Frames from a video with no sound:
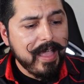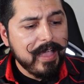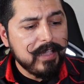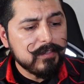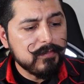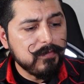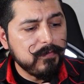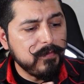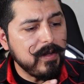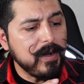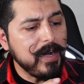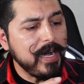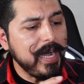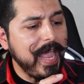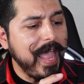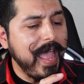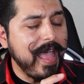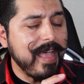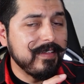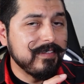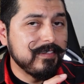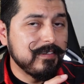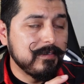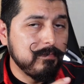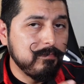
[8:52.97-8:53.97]
as far
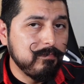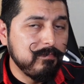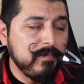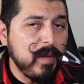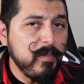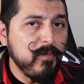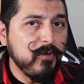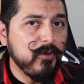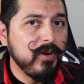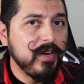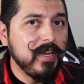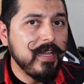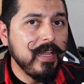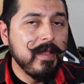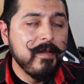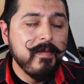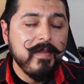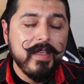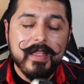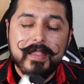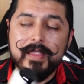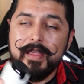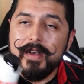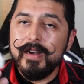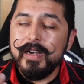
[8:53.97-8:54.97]
as memory,
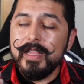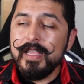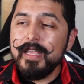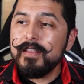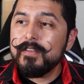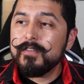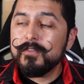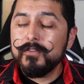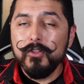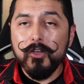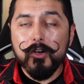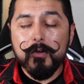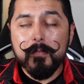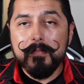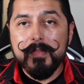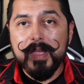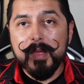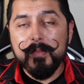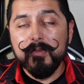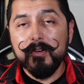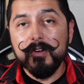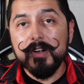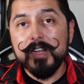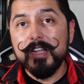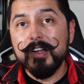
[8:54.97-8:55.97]
there is no
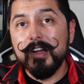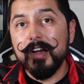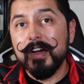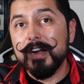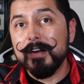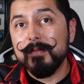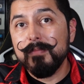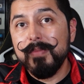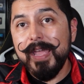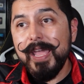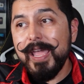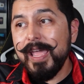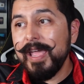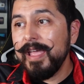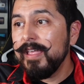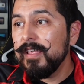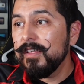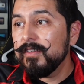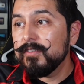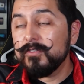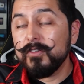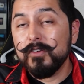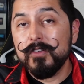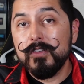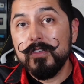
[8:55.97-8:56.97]
memory card bay,
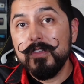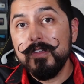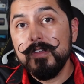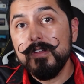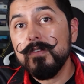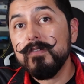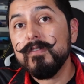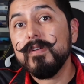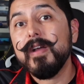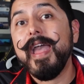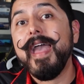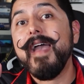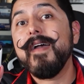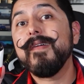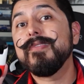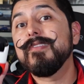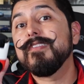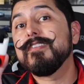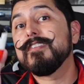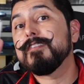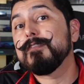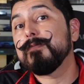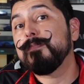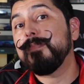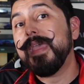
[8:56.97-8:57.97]
so you don't have
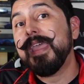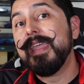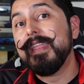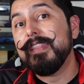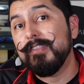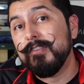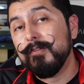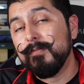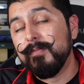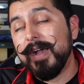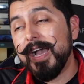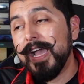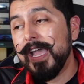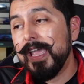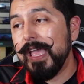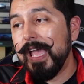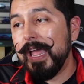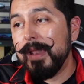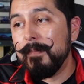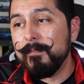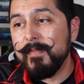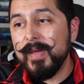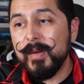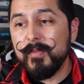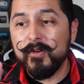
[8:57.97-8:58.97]
to spend to buy
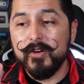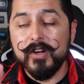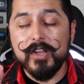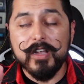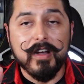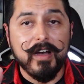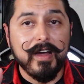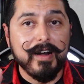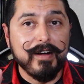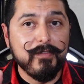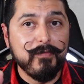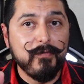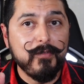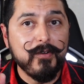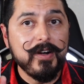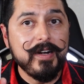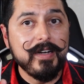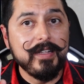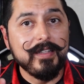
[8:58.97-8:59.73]
a memory card for